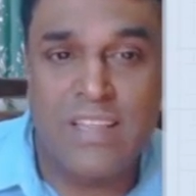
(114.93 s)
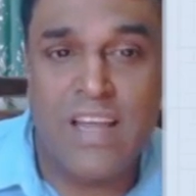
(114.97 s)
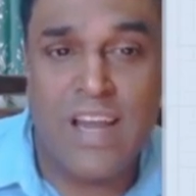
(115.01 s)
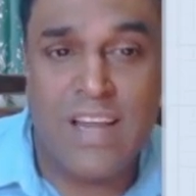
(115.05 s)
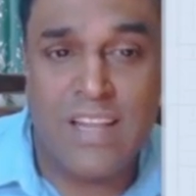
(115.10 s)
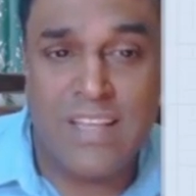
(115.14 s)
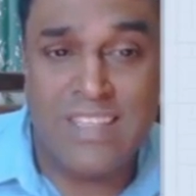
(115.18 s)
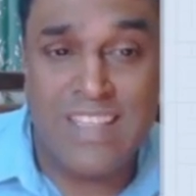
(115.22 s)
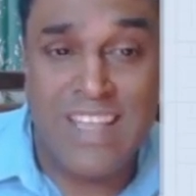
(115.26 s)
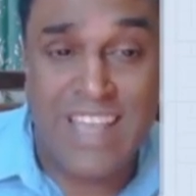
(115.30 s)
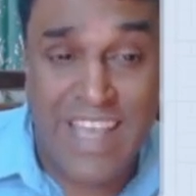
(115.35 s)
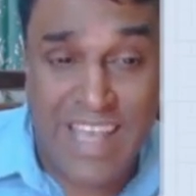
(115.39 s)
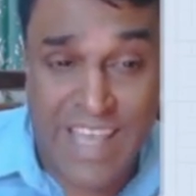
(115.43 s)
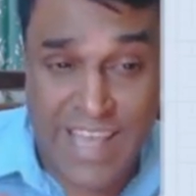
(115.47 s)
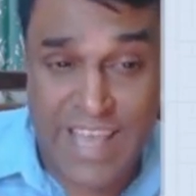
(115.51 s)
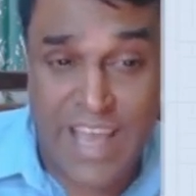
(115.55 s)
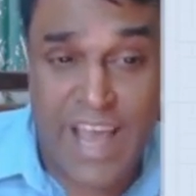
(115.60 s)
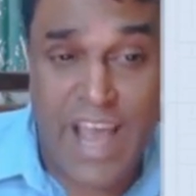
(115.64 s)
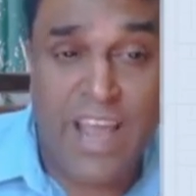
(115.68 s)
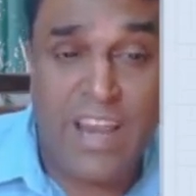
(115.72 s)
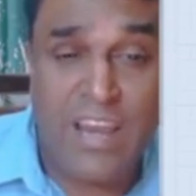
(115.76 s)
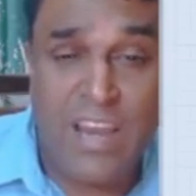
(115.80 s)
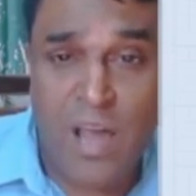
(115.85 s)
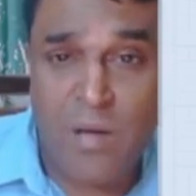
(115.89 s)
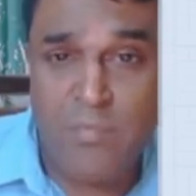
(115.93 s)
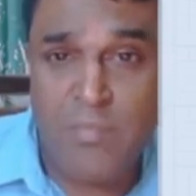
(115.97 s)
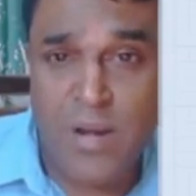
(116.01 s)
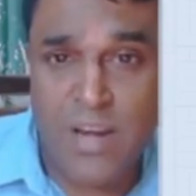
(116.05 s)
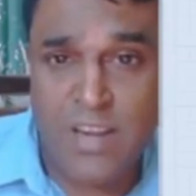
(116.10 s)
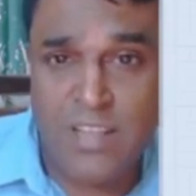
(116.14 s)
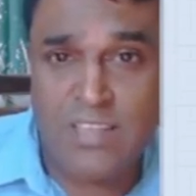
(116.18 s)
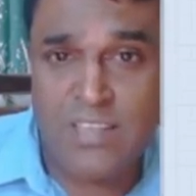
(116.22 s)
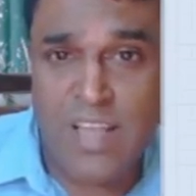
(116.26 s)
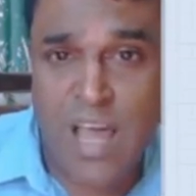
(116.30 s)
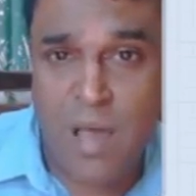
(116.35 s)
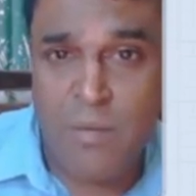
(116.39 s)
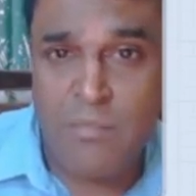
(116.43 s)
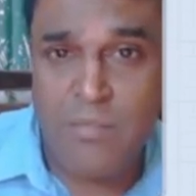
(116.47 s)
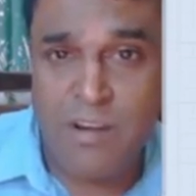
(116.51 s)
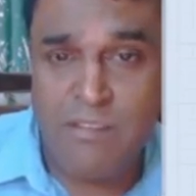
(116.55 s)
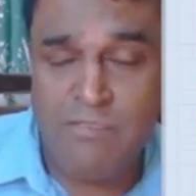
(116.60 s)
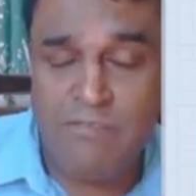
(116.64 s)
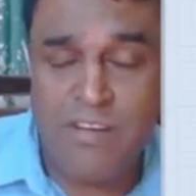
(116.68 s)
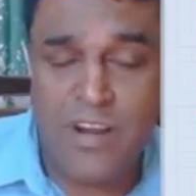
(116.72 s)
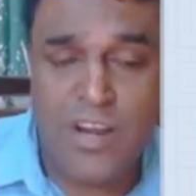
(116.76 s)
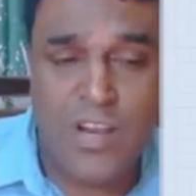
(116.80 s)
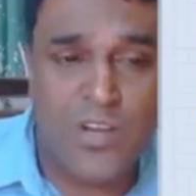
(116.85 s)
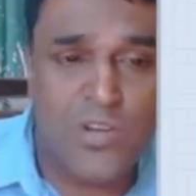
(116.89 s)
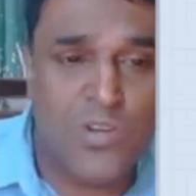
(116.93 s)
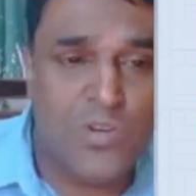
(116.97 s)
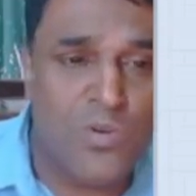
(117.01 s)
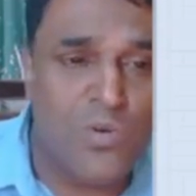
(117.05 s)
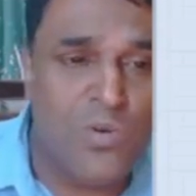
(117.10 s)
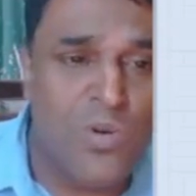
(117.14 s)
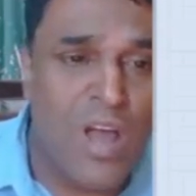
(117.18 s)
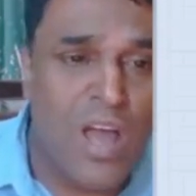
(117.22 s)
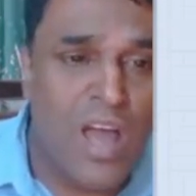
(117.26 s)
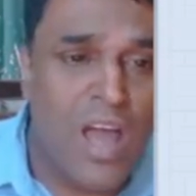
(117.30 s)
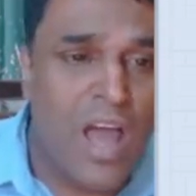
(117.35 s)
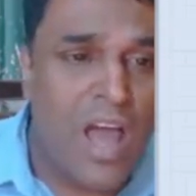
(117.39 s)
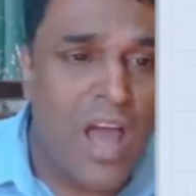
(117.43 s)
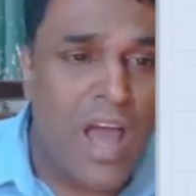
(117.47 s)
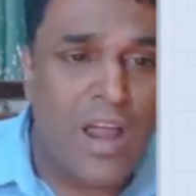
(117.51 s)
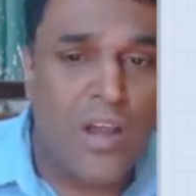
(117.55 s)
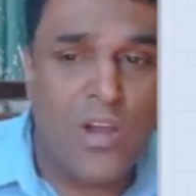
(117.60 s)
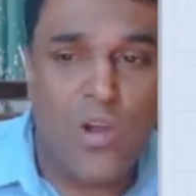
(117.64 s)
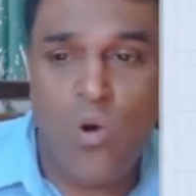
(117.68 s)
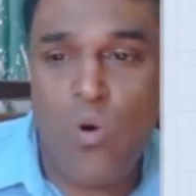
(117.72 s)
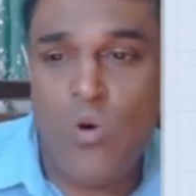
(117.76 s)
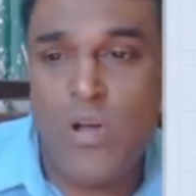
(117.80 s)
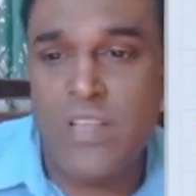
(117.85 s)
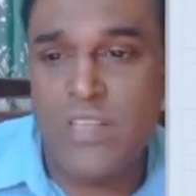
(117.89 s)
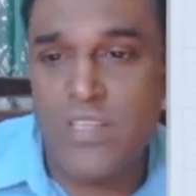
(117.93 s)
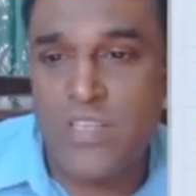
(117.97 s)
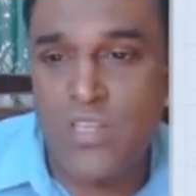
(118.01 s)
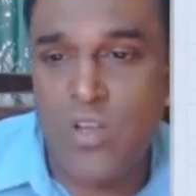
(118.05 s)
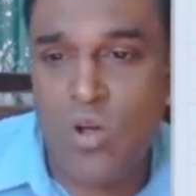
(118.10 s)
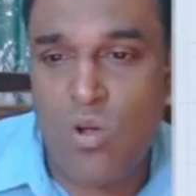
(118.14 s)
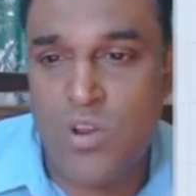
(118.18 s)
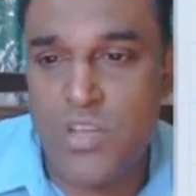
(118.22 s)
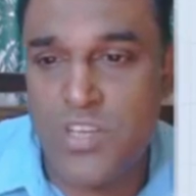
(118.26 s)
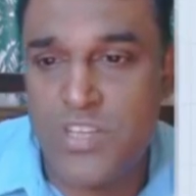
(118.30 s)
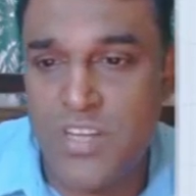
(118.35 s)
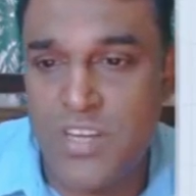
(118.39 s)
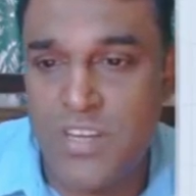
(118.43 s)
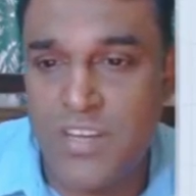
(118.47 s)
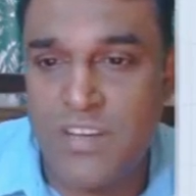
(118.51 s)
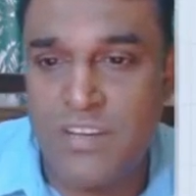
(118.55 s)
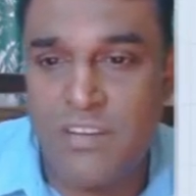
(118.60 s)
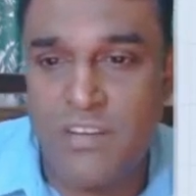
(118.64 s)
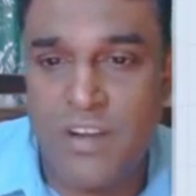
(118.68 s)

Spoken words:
that is the AI libraries I'm referring to, and no installation.